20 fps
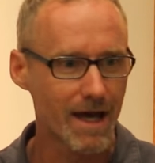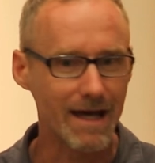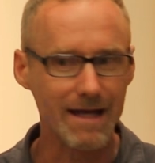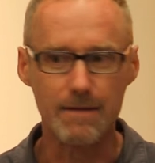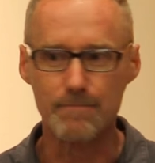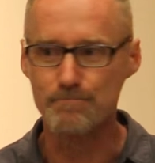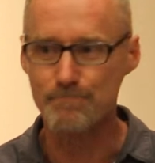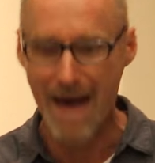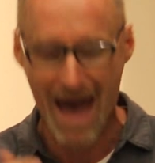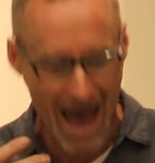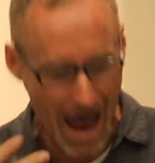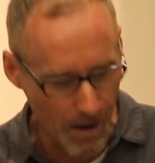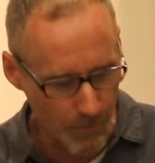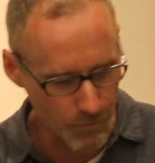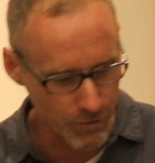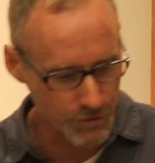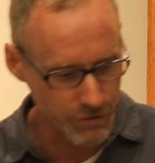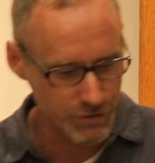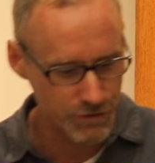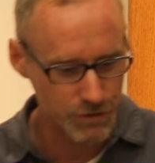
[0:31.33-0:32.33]
it
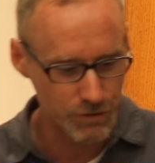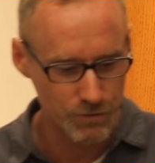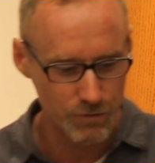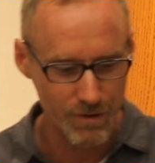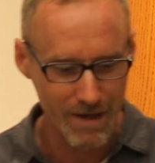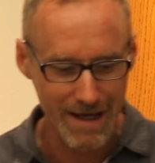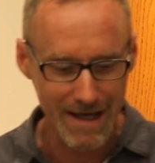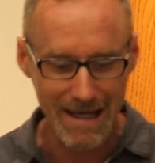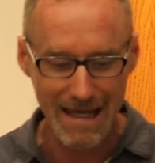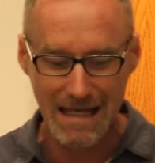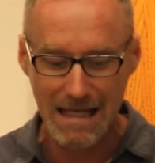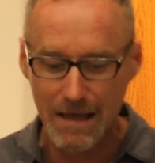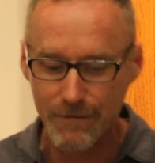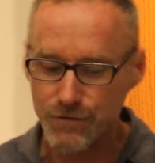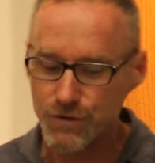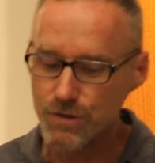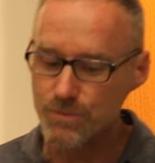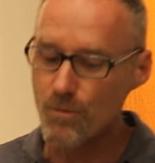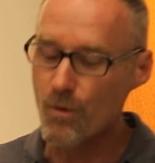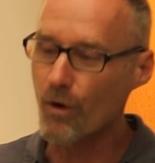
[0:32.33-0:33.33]
empowers you, it
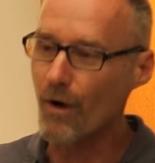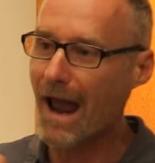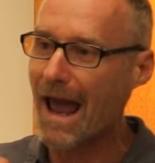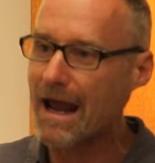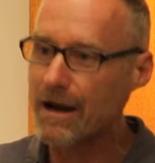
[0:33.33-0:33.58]
gives you more